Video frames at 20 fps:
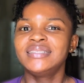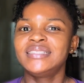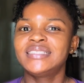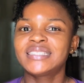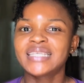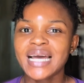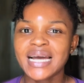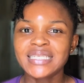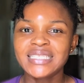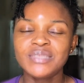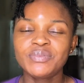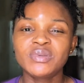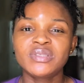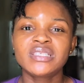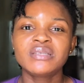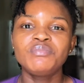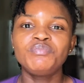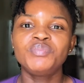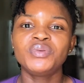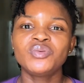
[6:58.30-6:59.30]

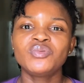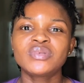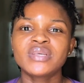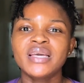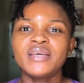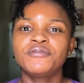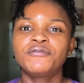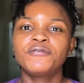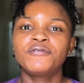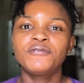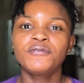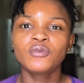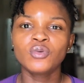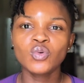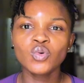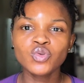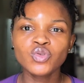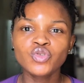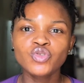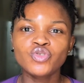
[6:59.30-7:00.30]
ChatGPT builds a
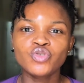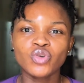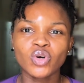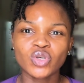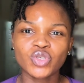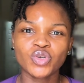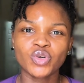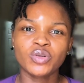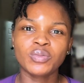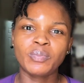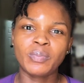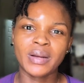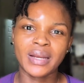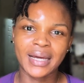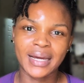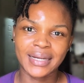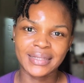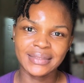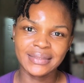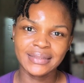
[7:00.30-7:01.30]
full structured
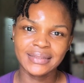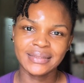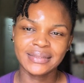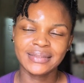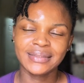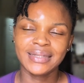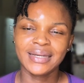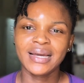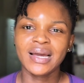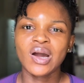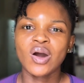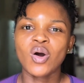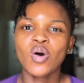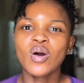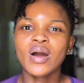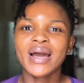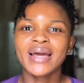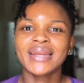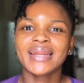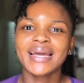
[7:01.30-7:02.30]
plan
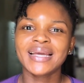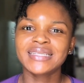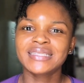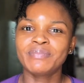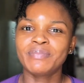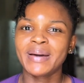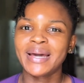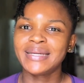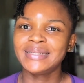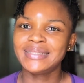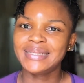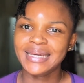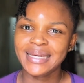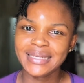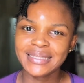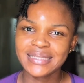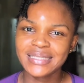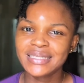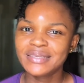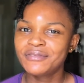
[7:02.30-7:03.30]
organized by date,